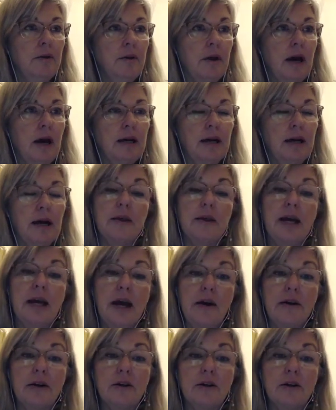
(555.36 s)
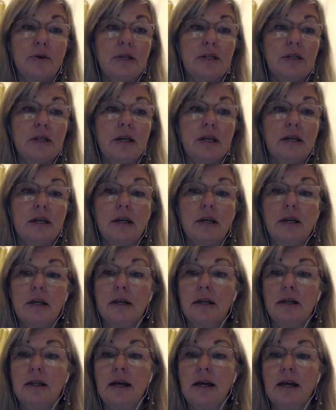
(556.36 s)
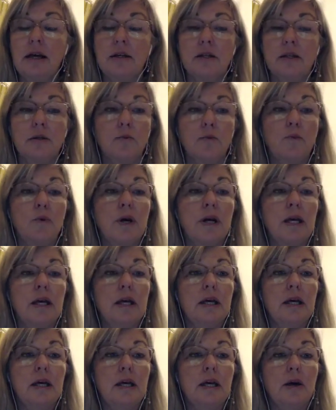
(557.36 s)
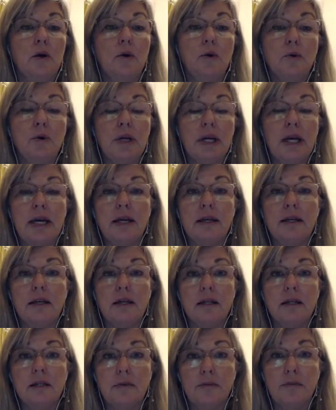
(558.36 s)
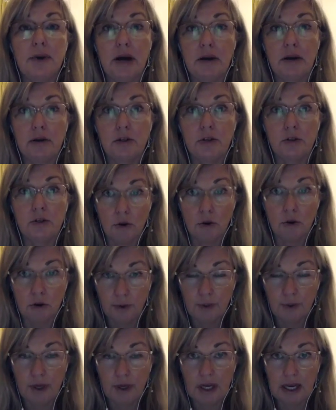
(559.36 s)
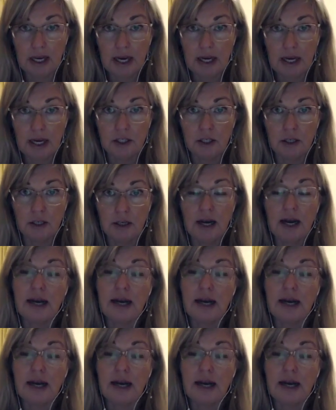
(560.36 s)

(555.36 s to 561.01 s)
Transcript: another characteristic that we all need is about strong communication.